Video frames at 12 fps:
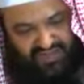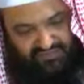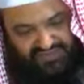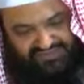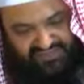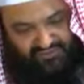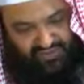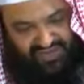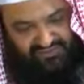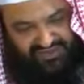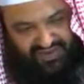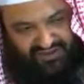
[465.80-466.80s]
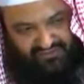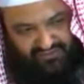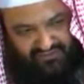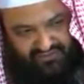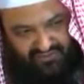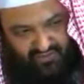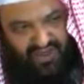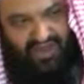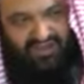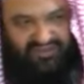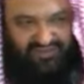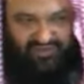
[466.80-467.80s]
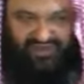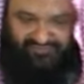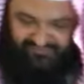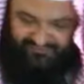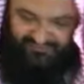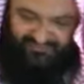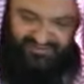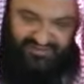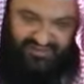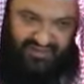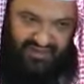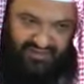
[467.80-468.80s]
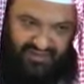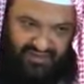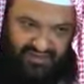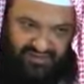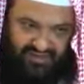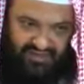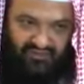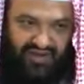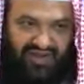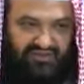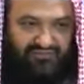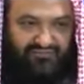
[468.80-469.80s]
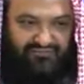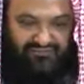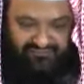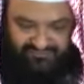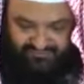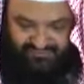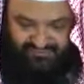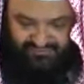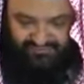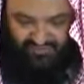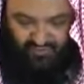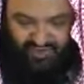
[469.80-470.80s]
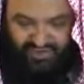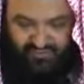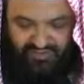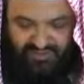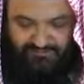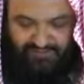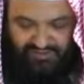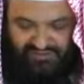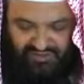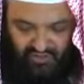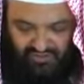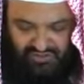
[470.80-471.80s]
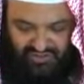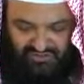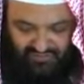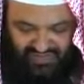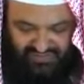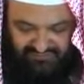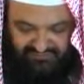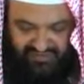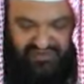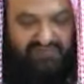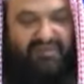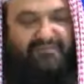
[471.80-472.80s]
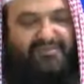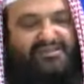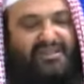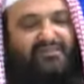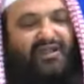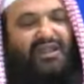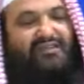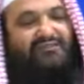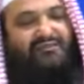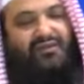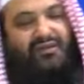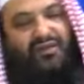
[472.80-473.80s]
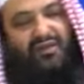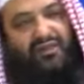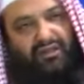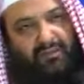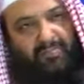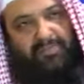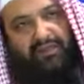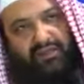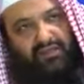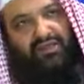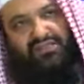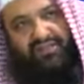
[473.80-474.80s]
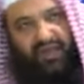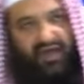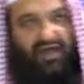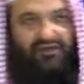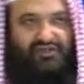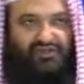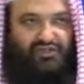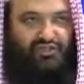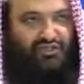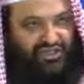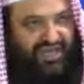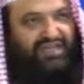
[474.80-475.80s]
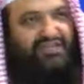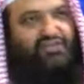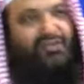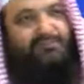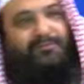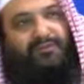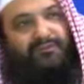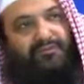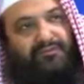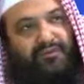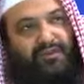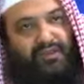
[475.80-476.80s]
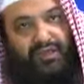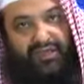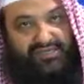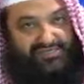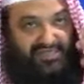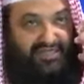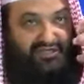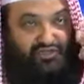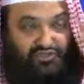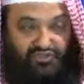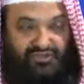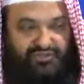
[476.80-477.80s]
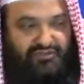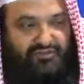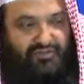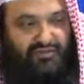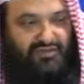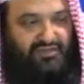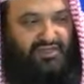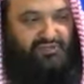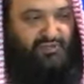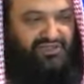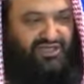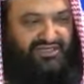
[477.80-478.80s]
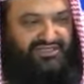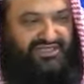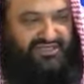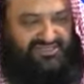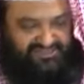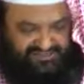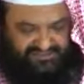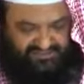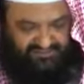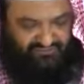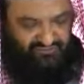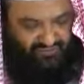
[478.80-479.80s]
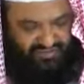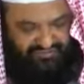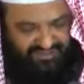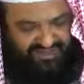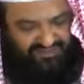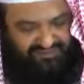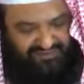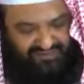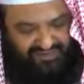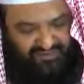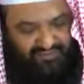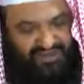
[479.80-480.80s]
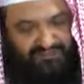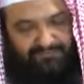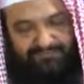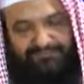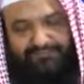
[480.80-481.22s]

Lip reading: Now that's the grave now. We are in the grave. The grave where when the person goes to the grave and remembers the grave, his heart should shake and tremble. His tears should as well shed tears. For Uthman radiallahu anhu,